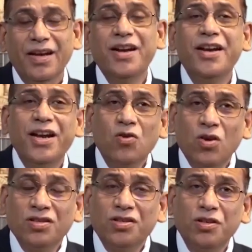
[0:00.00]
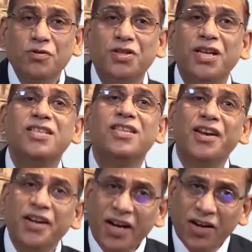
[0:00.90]
Indian constitution is a
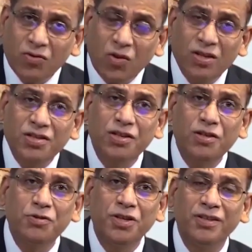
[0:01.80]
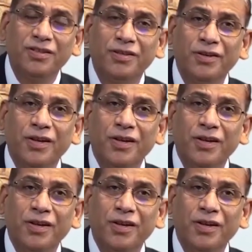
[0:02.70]
written constitution,